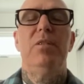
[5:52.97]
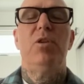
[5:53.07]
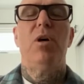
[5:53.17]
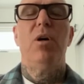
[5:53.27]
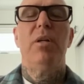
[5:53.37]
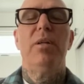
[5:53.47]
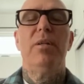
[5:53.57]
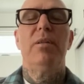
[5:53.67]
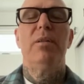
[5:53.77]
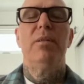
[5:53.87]

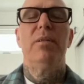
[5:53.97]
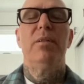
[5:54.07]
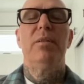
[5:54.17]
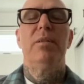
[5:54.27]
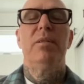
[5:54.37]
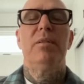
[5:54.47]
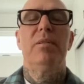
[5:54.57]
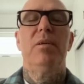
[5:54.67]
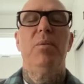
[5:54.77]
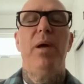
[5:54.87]
drawn
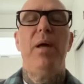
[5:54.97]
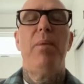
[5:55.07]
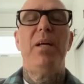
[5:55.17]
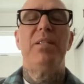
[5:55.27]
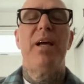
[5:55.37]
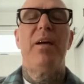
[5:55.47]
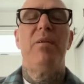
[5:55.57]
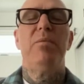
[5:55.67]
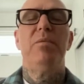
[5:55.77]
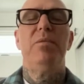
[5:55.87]
away by
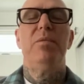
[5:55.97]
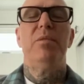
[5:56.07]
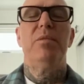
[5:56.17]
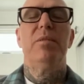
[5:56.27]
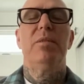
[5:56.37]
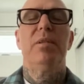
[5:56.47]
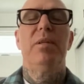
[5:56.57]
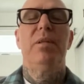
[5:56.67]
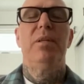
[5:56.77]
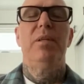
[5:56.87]
sounds,
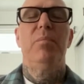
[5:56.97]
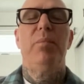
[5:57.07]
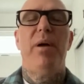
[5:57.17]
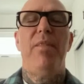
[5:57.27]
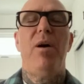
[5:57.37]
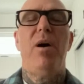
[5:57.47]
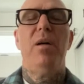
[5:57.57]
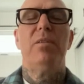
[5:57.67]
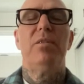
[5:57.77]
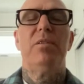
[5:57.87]
by
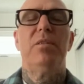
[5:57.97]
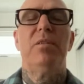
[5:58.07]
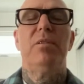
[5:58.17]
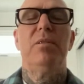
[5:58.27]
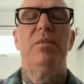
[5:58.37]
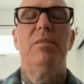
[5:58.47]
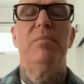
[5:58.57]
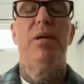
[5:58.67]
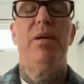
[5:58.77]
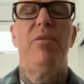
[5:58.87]
thoughts,
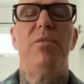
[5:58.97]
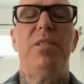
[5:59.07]
by other